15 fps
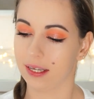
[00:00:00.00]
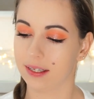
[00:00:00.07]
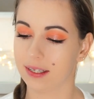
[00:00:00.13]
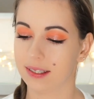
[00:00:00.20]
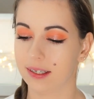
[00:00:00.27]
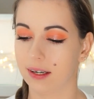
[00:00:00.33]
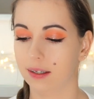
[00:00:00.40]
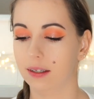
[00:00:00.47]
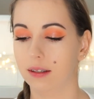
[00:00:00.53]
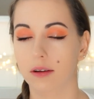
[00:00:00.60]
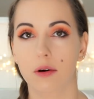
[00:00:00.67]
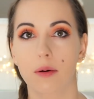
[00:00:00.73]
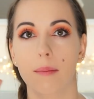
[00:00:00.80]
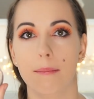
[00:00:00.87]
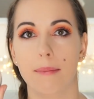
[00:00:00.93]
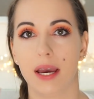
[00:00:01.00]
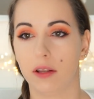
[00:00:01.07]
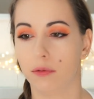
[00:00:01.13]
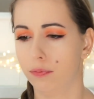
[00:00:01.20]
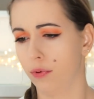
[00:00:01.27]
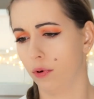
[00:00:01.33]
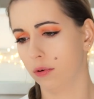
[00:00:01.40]
the Sunglow Matte
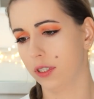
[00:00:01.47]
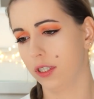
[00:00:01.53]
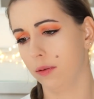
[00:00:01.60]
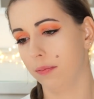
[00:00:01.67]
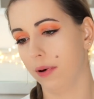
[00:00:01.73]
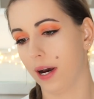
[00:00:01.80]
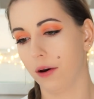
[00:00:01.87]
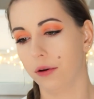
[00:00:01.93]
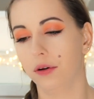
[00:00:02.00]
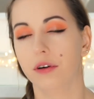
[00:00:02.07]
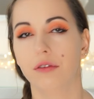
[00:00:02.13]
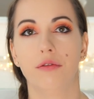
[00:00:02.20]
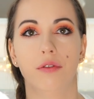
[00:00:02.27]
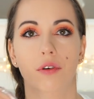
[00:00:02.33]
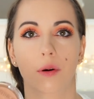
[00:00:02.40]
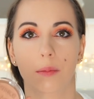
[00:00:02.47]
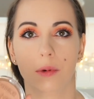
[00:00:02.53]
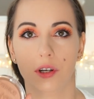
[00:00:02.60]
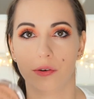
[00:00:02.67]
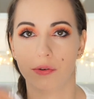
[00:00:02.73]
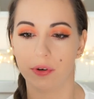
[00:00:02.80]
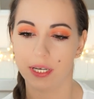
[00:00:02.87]
Bronzing Powder from
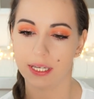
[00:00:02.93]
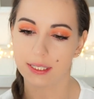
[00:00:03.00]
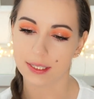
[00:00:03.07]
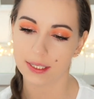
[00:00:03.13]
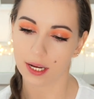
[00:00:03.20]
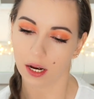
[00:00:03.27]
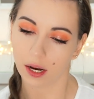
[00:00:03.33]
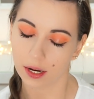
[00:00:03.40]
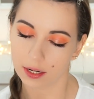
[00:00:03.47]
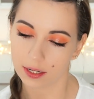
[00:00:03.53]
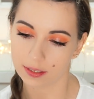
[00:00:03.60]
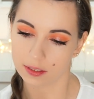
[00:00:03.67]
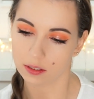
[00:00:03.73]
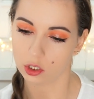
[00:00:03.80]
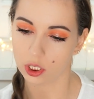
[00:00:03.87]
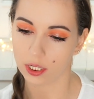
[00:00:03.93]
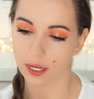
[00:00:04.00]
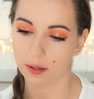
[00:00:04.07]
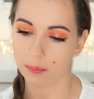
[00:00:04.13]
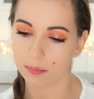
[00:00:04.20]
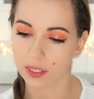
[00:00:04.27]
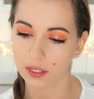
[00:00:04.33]
Catrice, and it's in
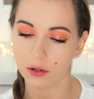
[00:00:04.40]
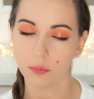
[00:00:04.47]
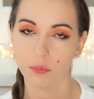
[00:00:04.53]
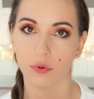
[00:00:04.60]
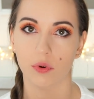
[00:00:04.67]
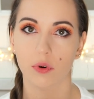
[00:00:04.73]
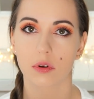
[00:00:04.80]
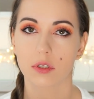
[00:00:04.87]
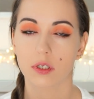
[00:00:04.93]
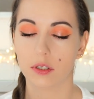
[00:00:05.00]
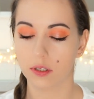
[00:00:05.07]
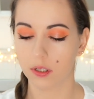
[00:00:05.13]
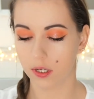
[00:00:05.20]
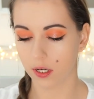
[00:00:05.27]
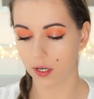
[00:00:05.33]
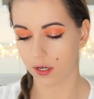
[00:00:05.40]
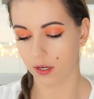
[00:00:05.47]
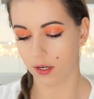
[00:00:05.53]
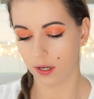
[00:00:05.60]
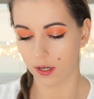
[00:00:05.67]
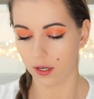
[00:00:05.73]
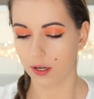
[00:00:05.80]
shade Medium Bronze.
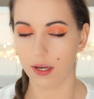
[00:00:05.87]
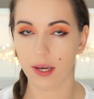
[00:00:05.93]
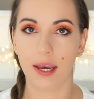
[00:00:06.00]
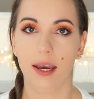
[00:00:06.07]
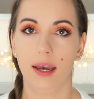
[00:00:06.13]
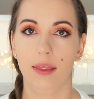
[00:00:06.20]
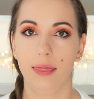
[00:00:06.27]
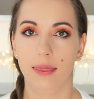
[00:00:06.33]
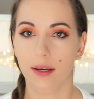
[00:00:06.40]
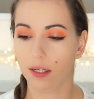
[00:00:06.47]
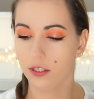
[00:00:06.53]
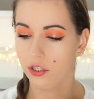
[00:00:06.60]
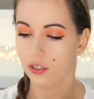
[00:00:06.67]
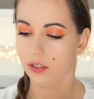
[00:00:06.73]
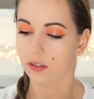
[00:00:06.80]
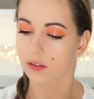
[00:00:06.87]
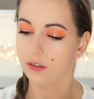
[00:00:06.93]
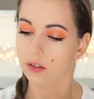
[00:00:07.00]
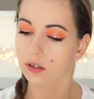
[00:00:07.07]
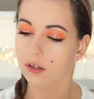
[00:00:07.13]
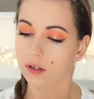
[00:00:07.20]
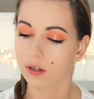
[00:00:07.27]
And I just
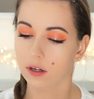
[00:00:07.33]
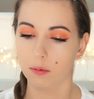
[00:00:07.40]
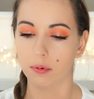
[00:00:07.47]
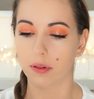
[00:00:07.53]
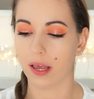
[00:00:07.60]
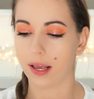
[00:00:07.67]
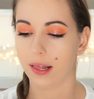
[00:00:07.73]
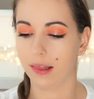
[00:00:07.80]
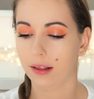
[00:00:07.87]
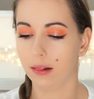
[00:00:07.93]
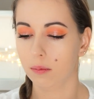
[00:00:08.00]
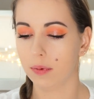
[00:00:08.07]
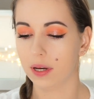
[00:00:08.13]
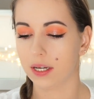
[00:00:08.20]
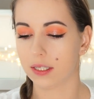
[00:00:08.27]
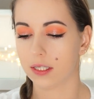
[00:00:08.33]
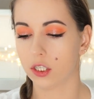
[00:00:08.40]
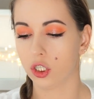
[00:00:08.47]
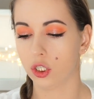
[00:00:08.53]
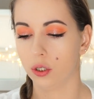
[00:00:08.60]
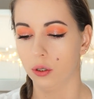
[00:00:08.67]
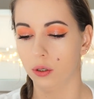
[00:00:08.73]
apply a little bit
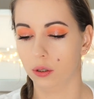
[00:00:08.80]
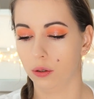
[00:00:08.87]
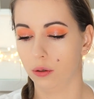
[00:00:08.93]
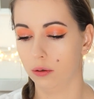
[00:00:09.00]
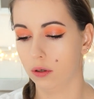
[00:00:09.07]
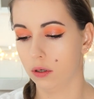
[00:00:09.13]
on,